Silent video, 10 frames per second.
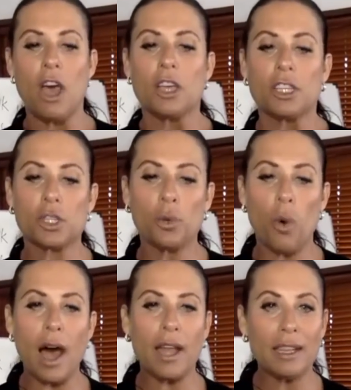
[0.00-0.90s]

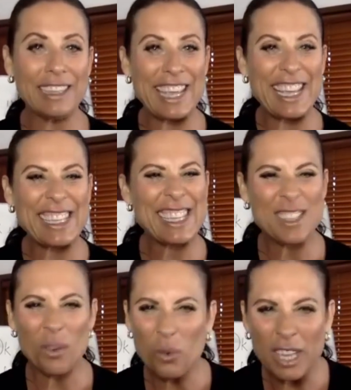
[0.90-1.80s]
Swanlinks is
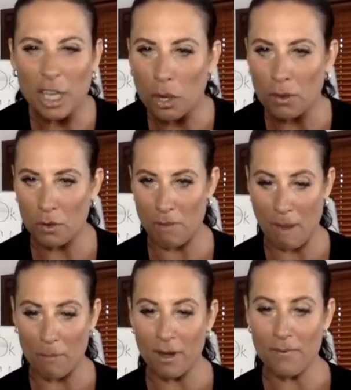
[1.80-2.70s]
a really good one to
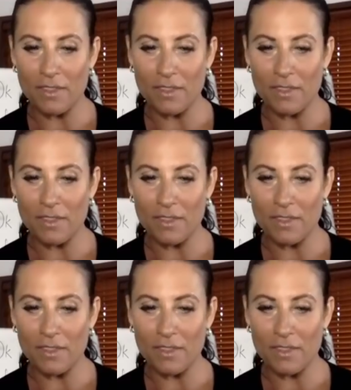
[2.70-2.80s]
remember.